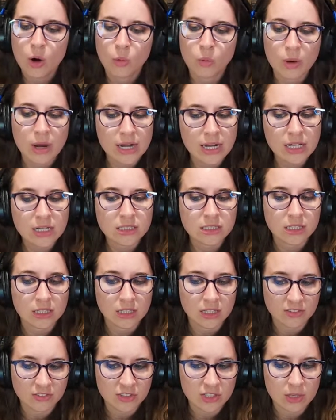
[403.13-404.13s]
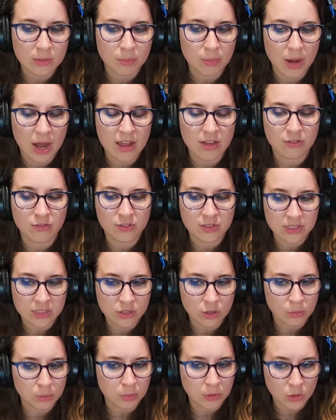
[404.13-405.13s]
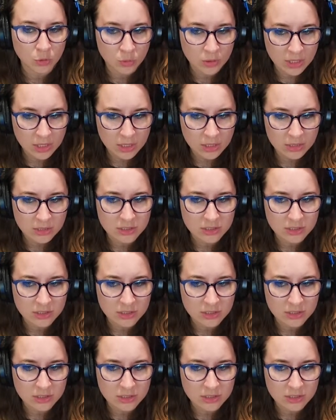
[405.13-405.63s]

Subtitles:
Rainy is lifted by physical beauty,